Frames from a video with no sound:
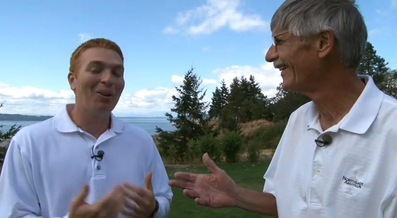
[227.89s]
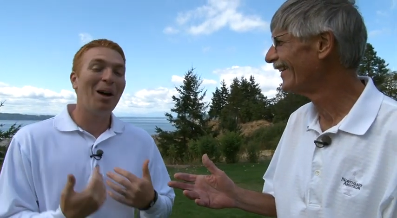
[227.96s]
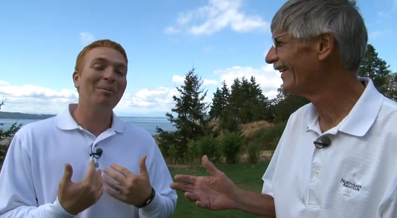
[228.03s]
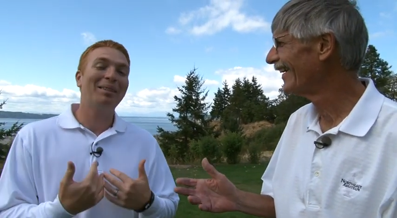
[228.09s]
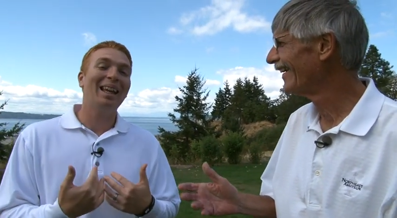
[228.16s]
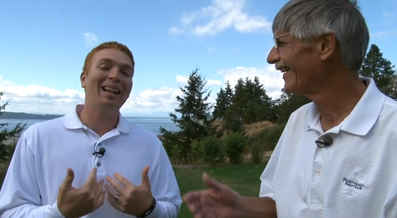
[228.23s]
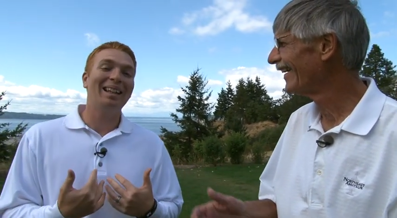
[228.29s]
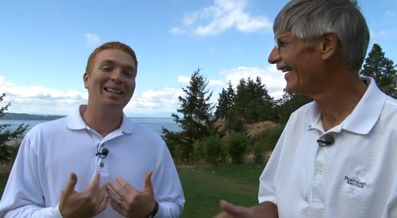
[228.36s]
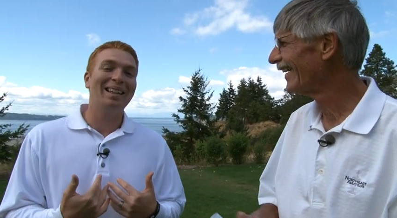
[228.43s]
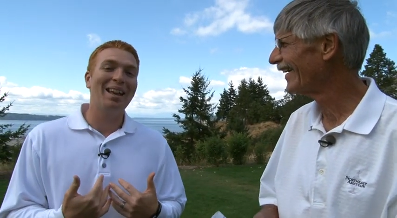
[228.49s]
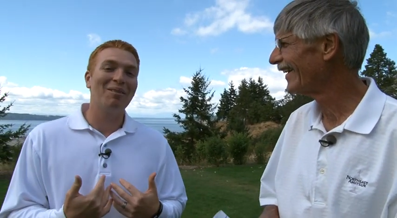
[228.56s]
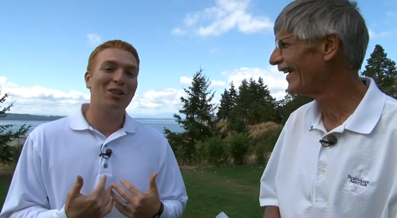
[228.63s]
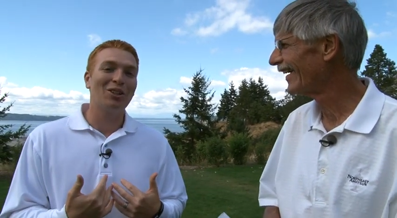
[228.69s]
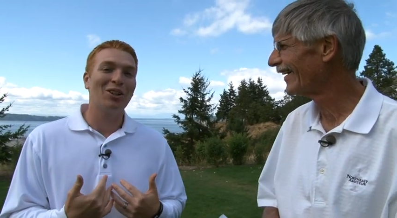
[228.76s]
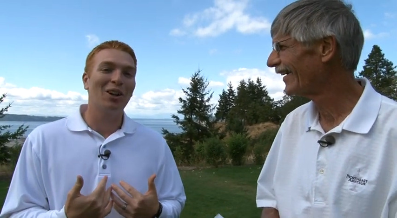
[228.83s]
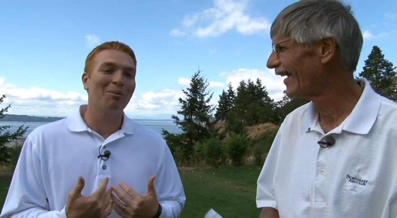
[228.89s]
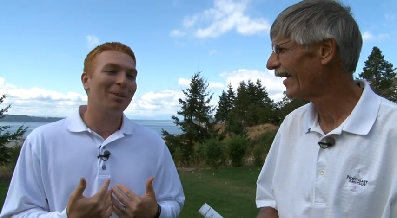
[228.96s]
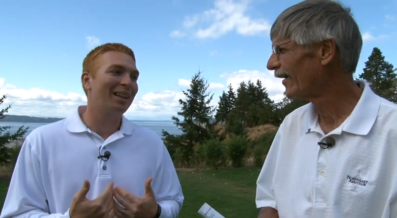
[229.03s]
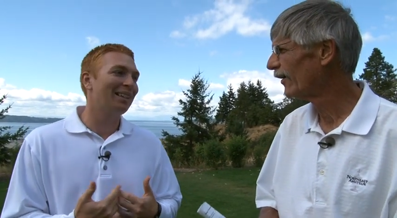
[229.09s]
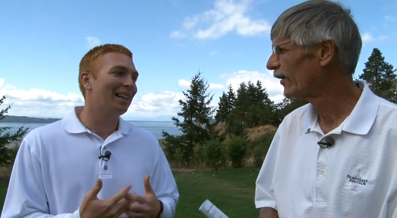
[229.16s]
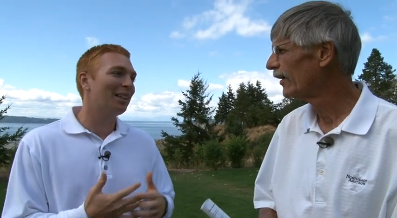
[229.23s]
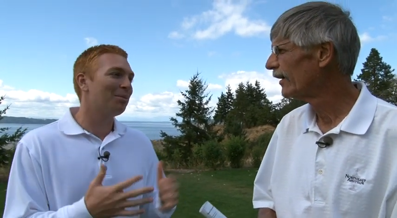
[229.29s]
Speaker 1: well, I'm taking David Chung
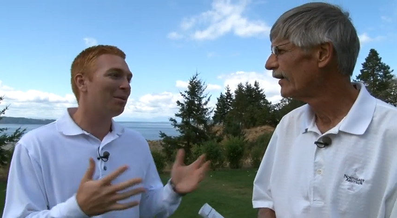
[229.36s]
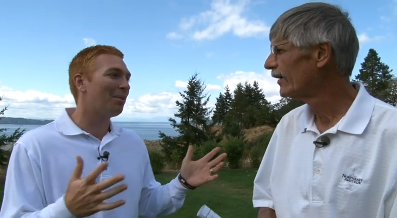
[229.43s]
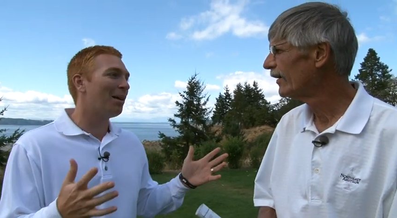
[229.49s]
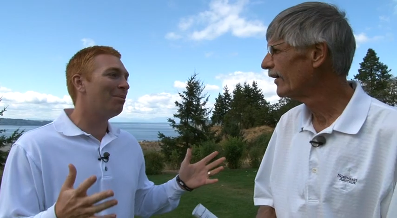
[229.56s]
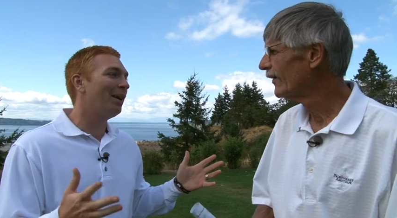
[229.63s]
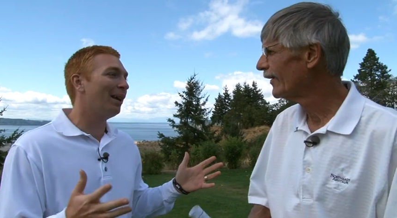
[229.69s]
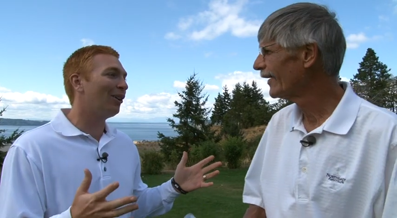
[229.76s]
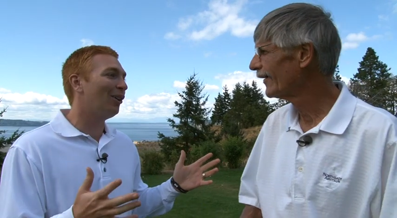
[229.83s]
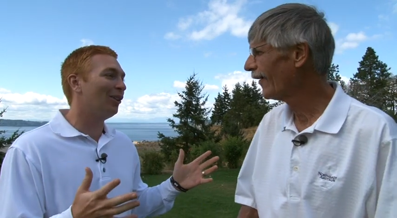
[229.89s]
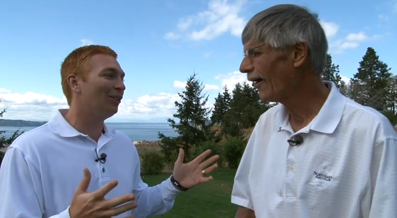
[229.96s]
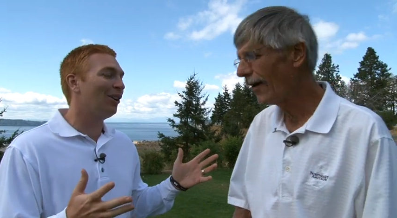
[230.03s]
because that's been my pick all